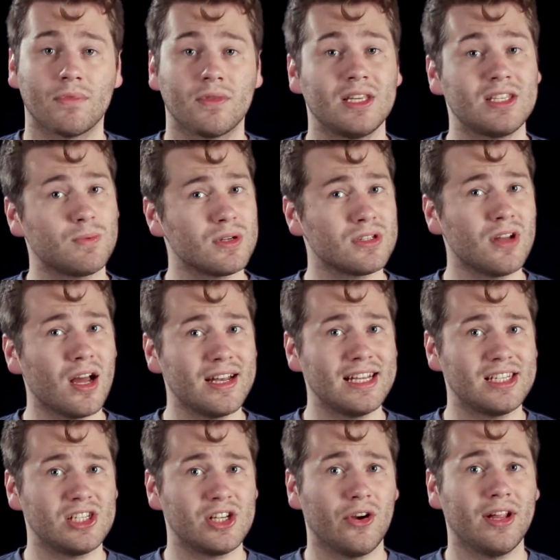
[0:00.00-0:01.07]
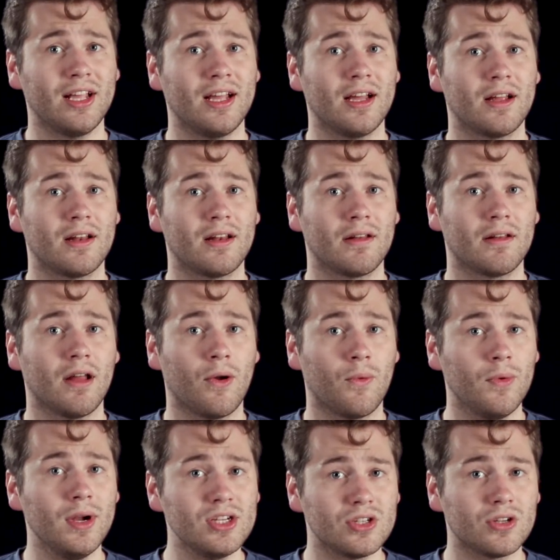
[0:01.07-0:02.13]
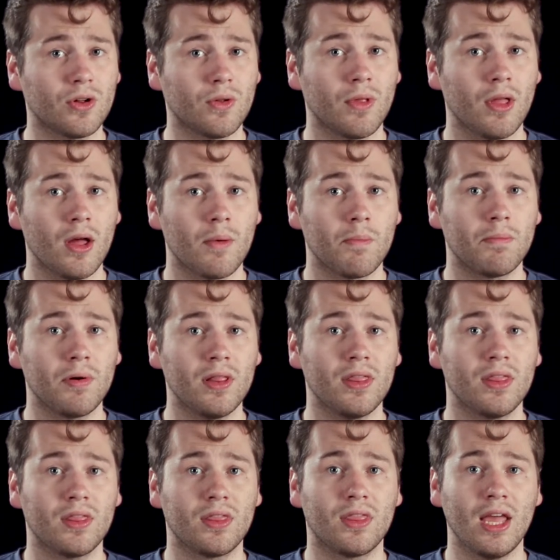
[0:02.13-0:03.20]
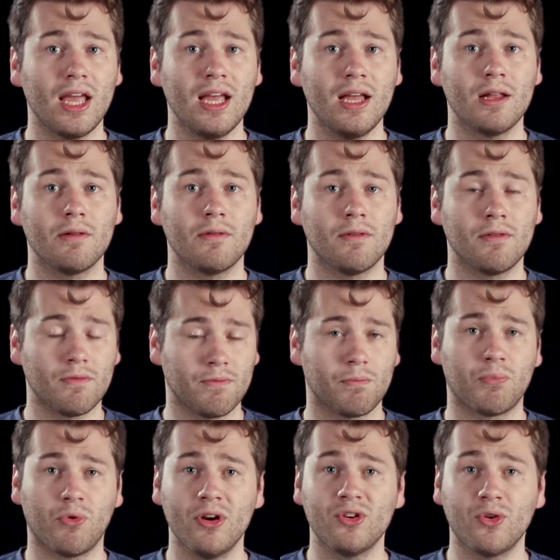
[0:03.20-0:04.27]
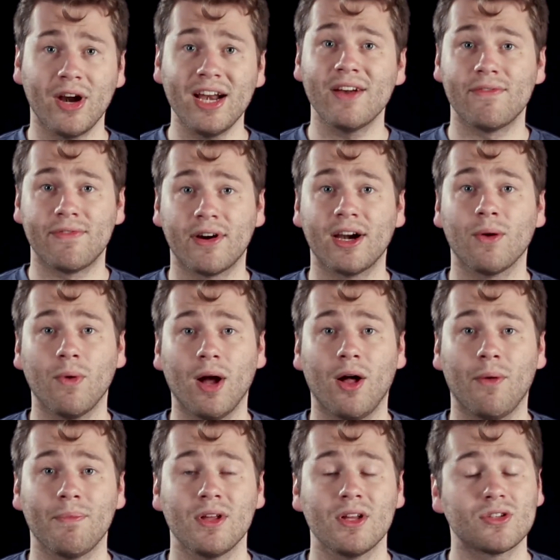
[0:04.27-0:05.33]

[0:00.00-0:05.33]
This was not necessarily original, but they portrayed it very well.